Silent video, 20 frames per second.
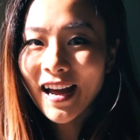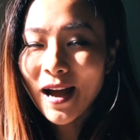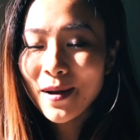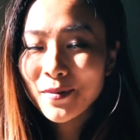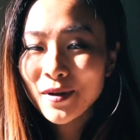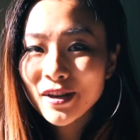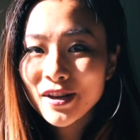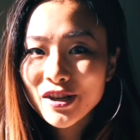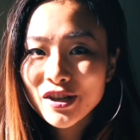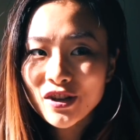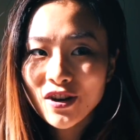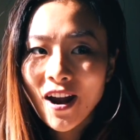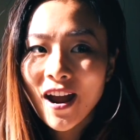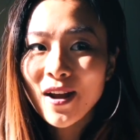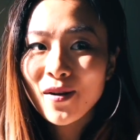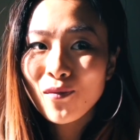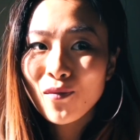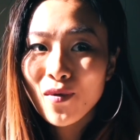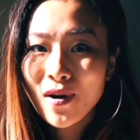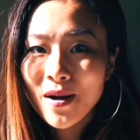I'm gonna try
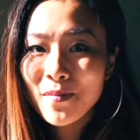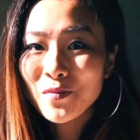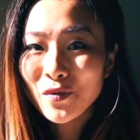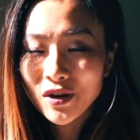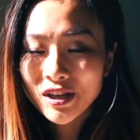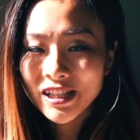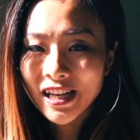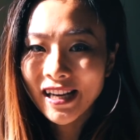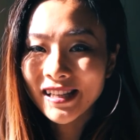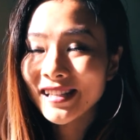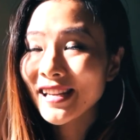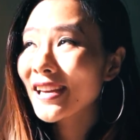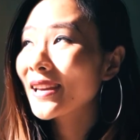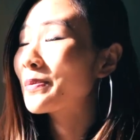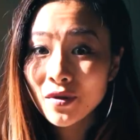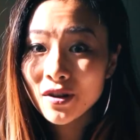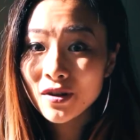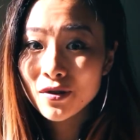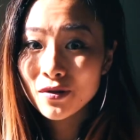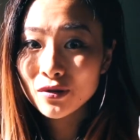one more technique.
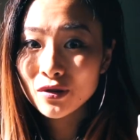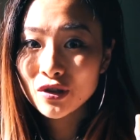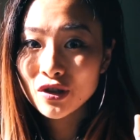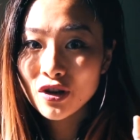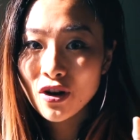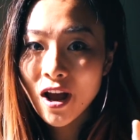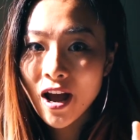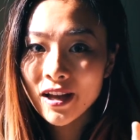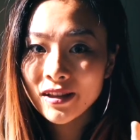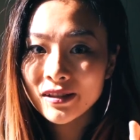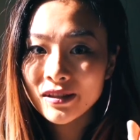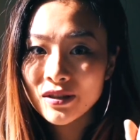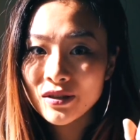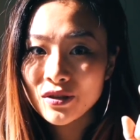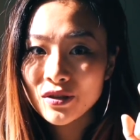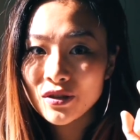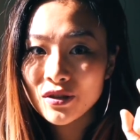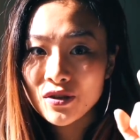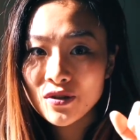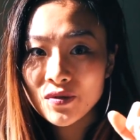I'm gonna try to
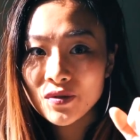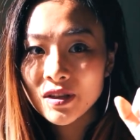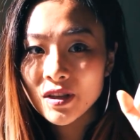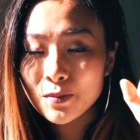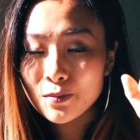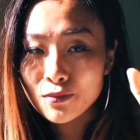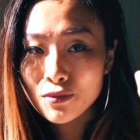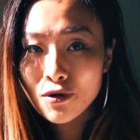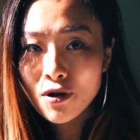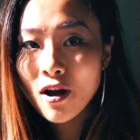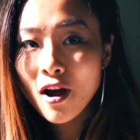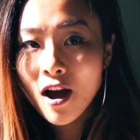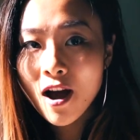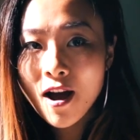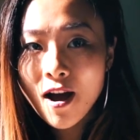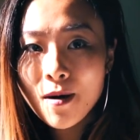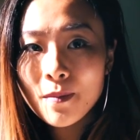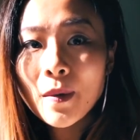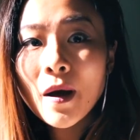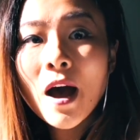use a
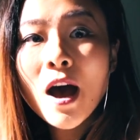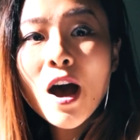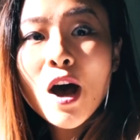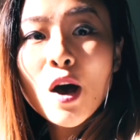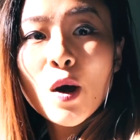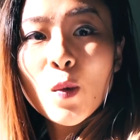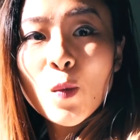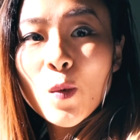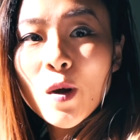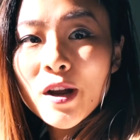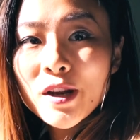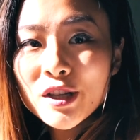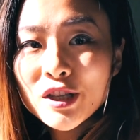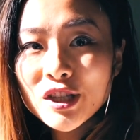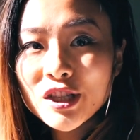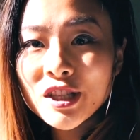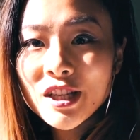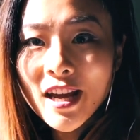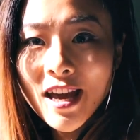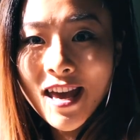prop, which
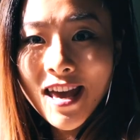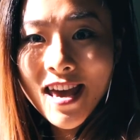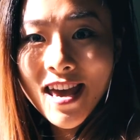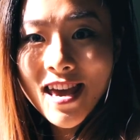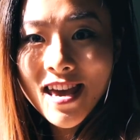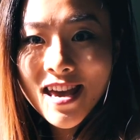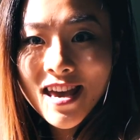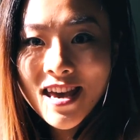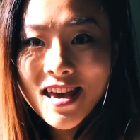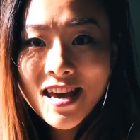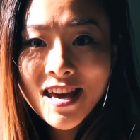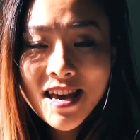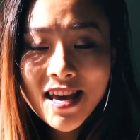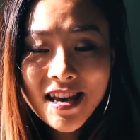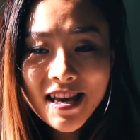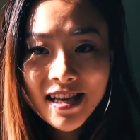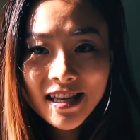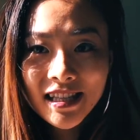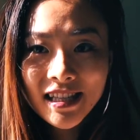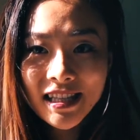
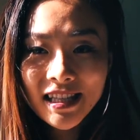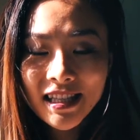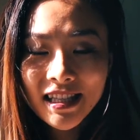is...